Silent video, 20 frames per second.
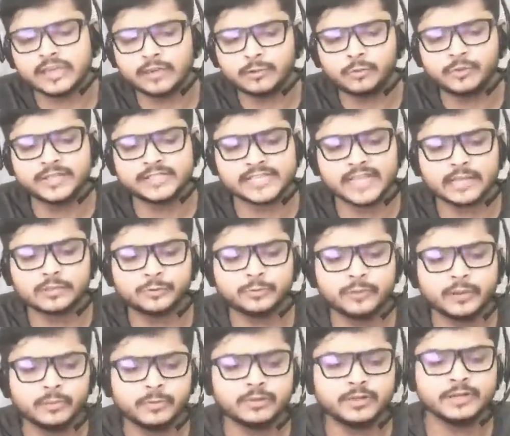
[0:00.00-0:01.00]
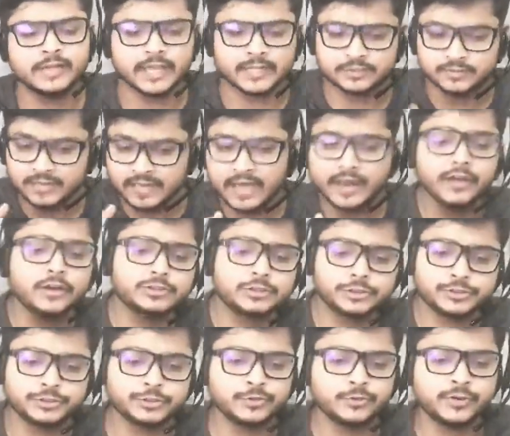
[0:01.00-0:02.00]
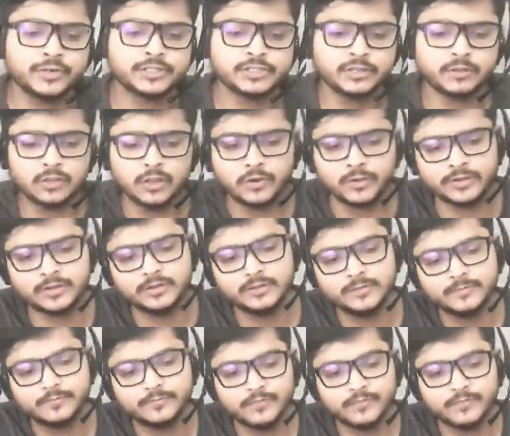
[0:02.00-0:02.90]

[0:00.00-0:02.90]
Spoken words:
I don't exactly remember the date, so that answers your question a little bit.